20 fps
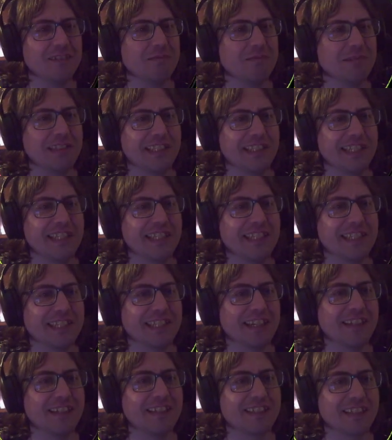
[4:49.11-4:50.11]
was
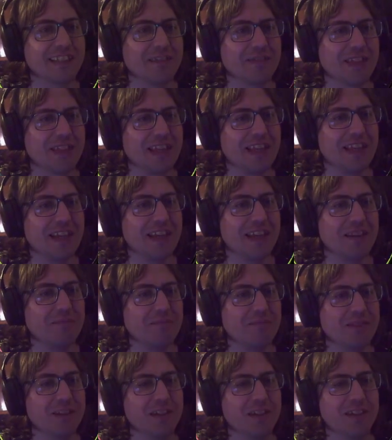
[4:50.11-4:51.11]
inside of
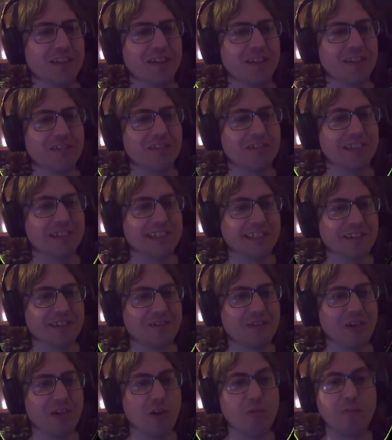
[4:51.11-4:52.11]
the crystal
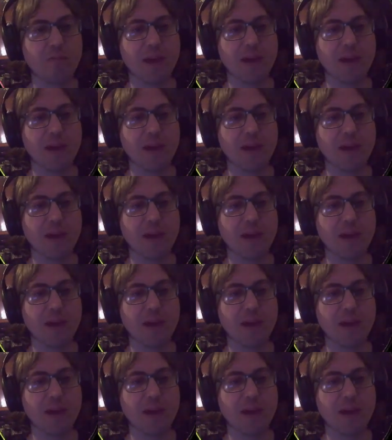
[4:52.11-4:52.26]
all along.